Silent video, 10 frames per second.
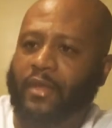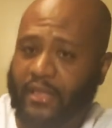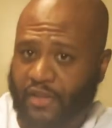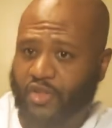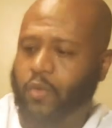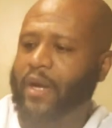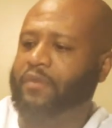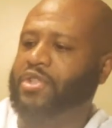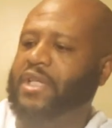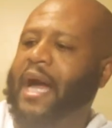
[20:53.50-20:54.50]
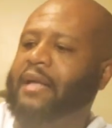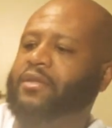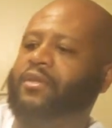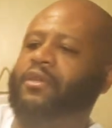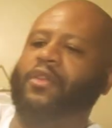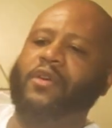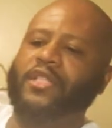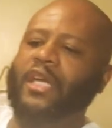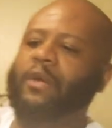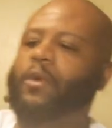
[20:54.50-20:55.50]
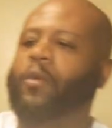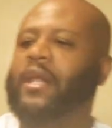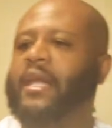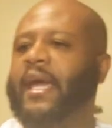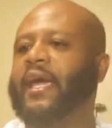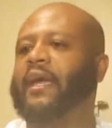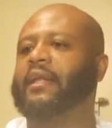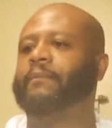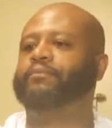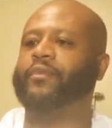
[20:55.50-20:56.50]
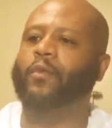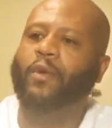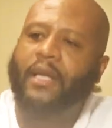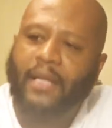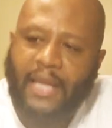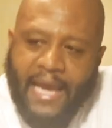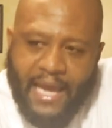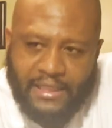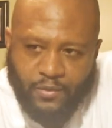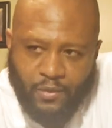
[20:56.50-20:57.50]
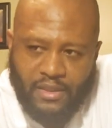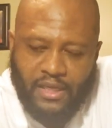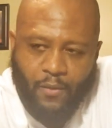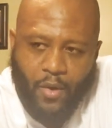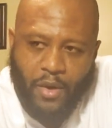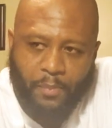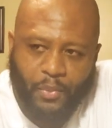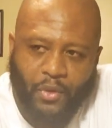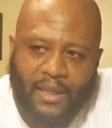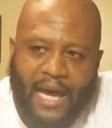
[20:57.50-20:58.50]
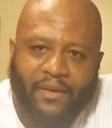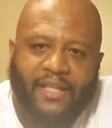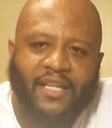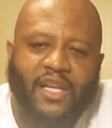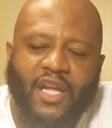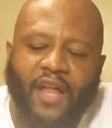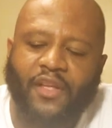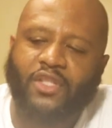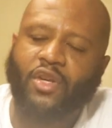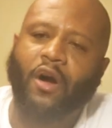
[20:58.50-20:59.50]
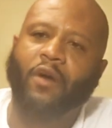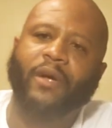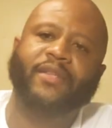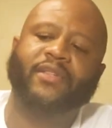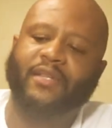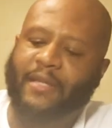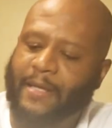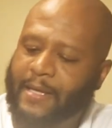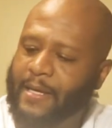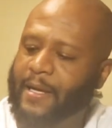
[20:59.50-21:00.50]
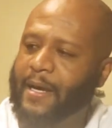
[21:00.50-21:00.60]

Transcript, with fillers: This is 12 shots, 13 with one in the head. One of the last ones I want to pull out is another Taurus.